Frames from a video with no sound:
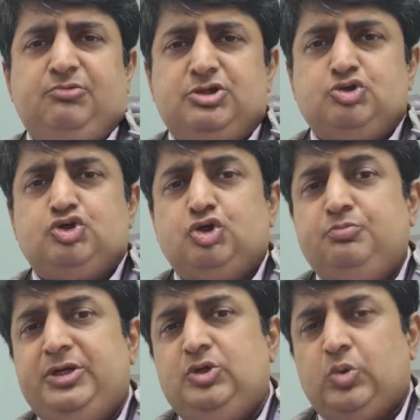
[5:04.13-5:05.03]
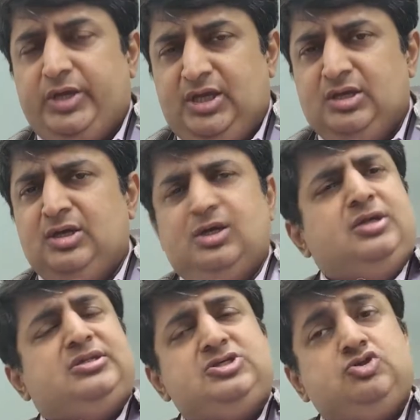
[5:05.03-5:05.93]
which you should be knowing.
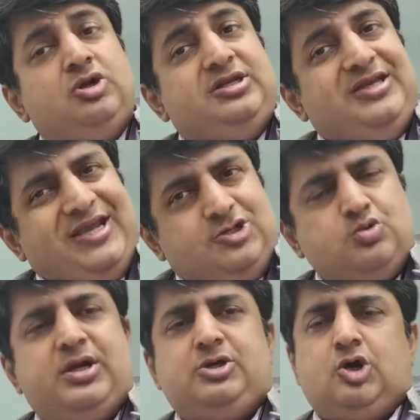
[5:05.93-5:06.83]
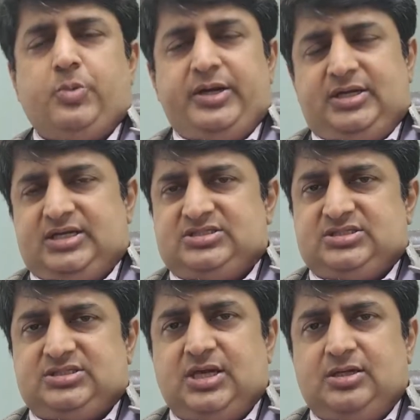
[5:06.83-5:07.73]
There's no need to get COVID
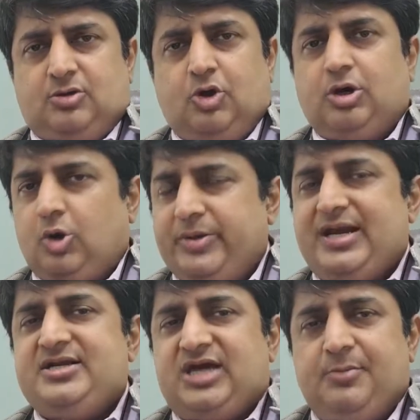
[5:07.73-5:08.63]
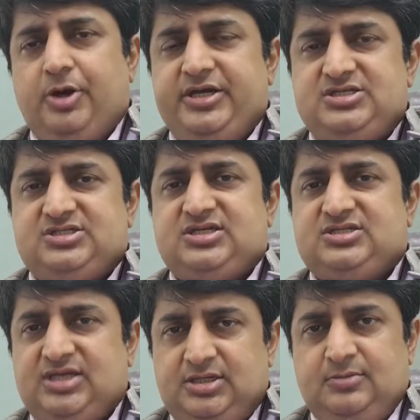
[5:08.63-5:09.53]
tests done, COVID antibodies
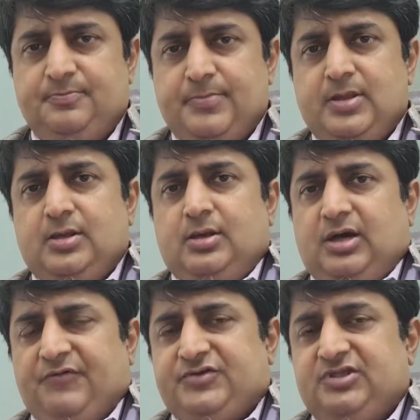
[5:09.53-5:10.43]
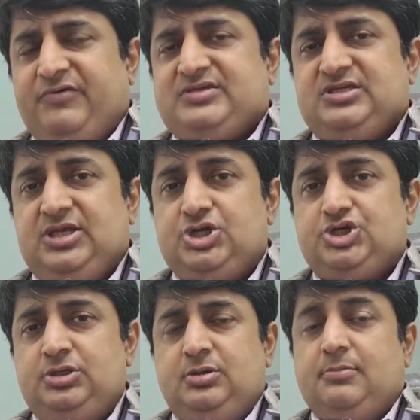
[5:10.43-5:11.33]
test done after the
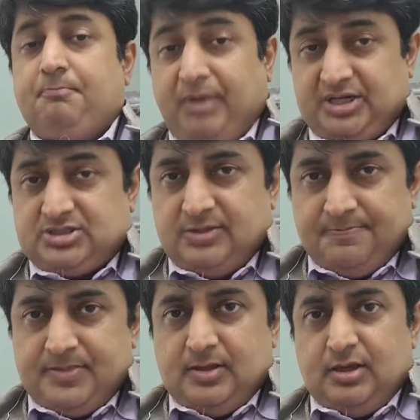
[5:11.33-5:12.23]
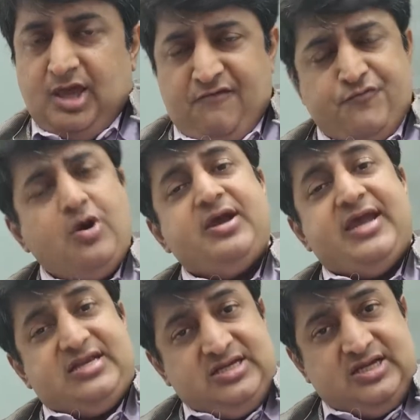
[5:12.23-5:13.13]
vaccination. But if you are
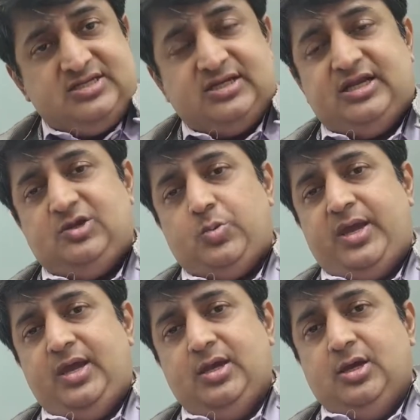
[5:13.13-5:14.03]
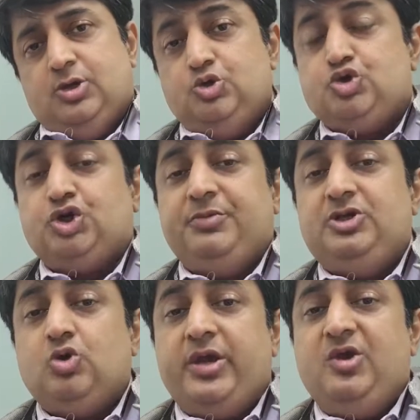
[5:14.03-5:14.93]
getting it done anyway, you should be
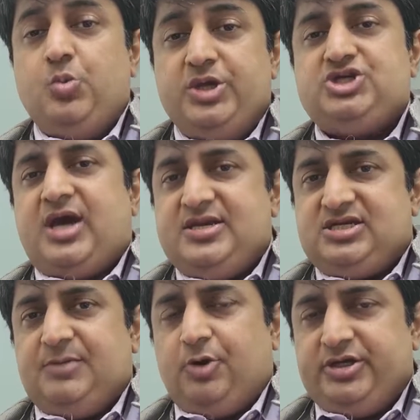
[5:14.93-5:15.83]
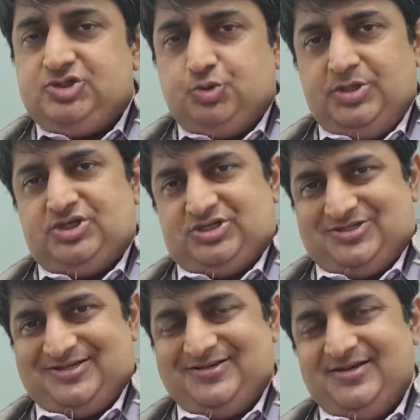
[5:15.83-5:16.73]
knowing which antibodies to be
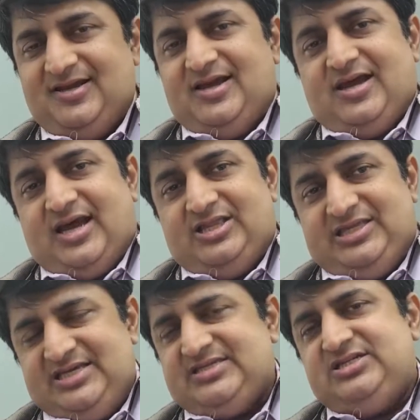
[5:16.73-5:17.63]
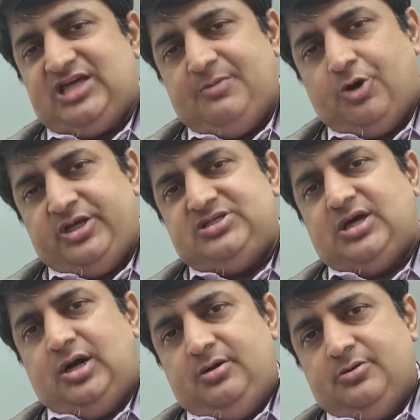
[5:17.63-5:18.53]
tested. And these antibodies
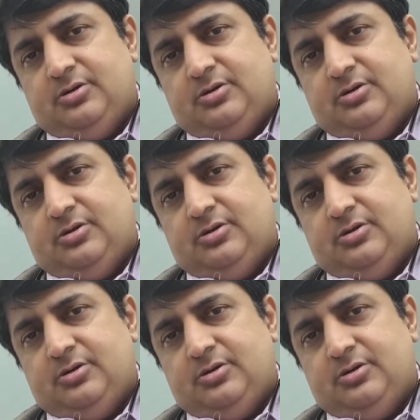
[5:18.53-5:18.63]
are